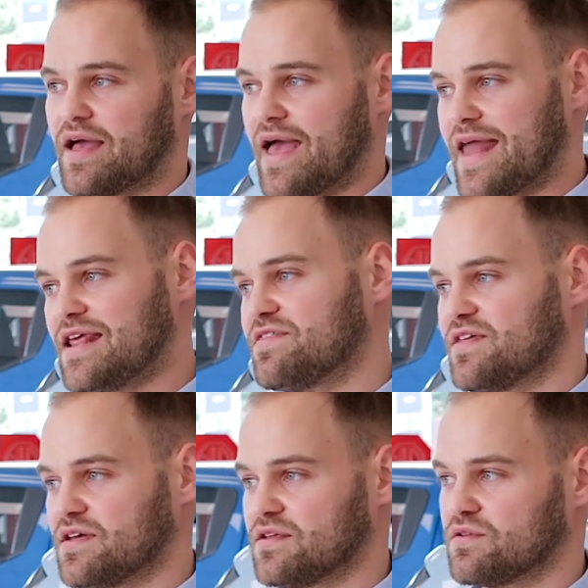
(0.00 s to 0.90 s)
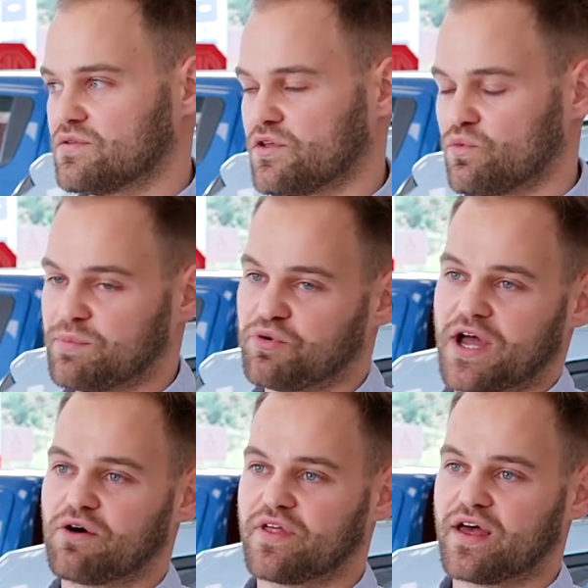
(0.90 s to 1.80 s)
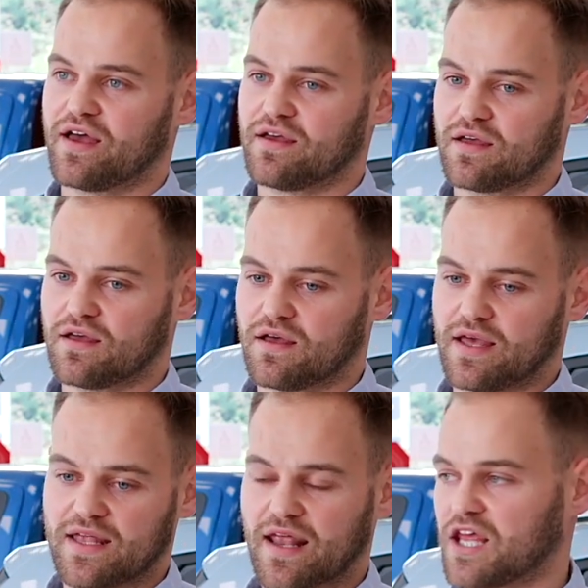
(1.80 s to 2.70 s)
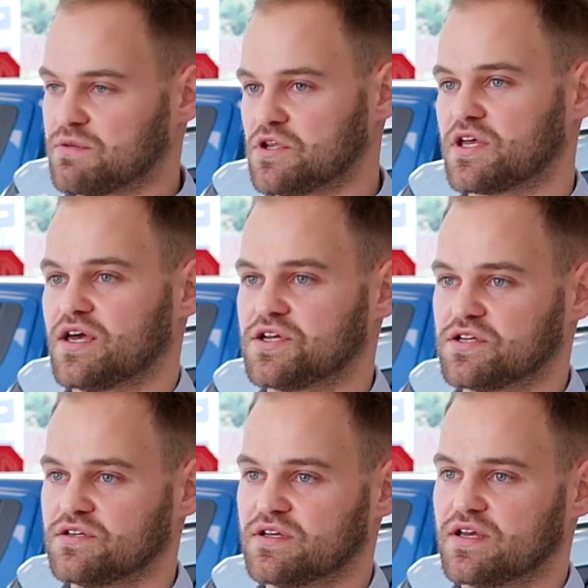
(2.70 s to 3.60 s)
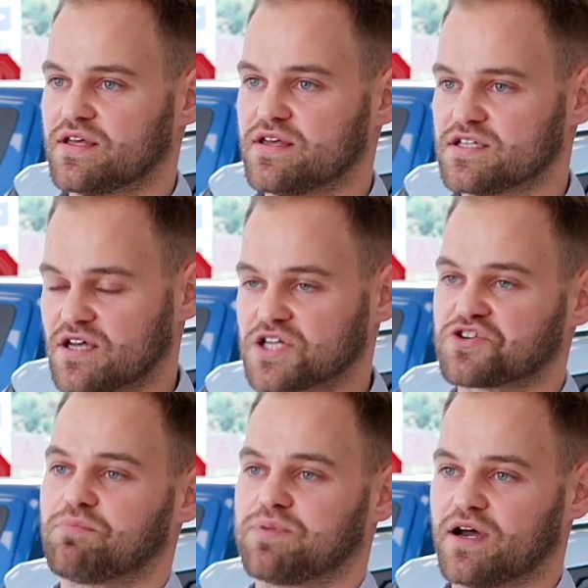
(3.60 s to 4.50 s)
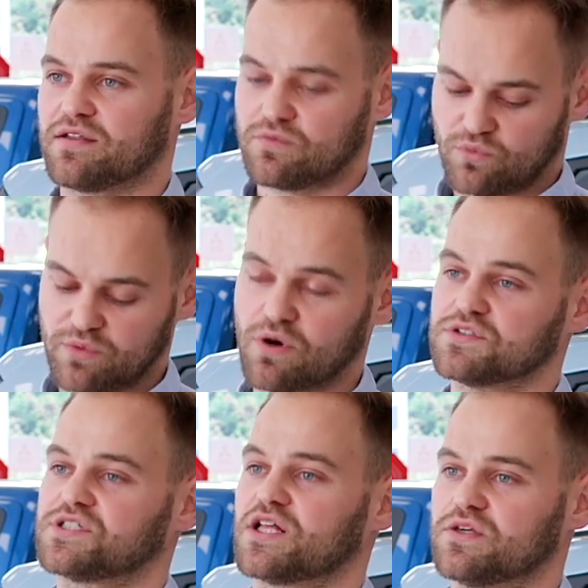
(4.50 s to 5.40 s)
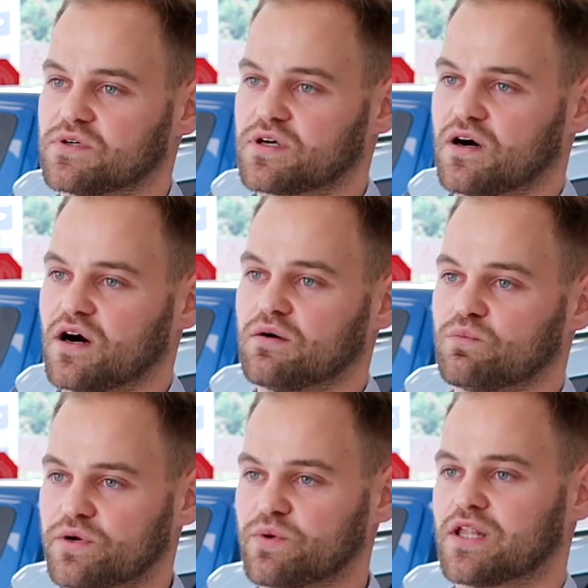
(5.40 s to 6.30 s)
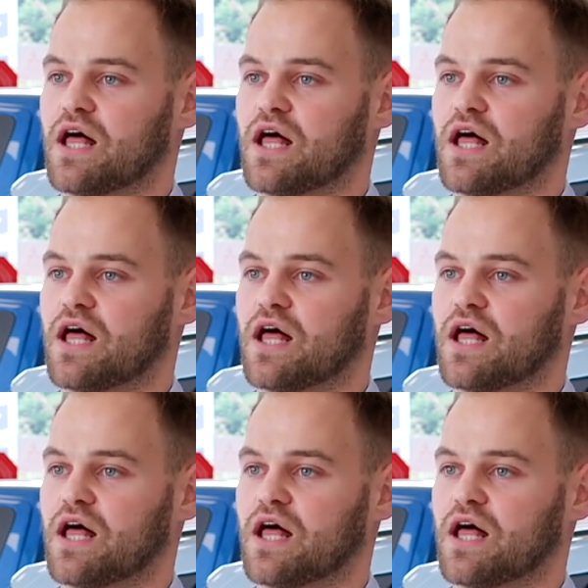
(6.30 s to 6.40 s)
anything that we put out there in any communication is our strapline. We won't sell you a car, we will